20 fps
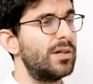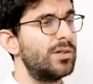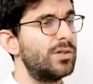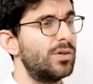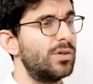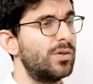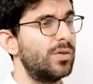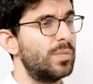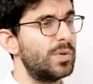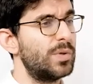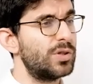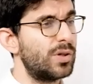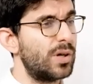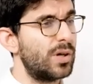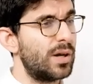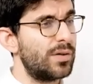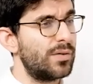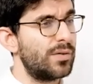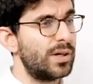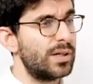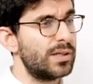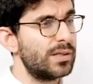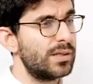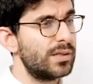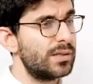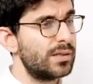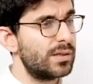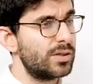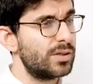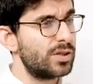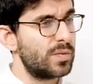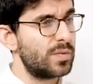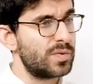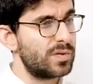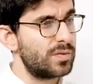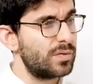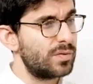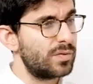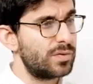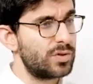about your rheumatoid arthritis in terms
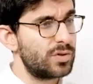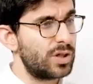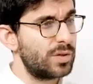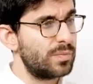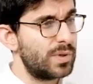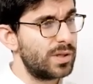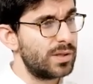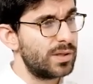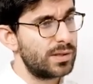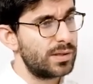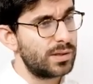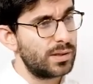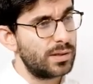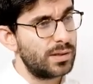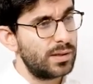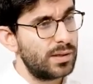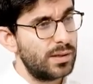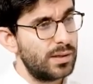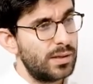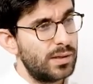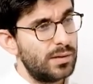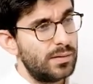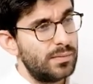of um, treatments? And...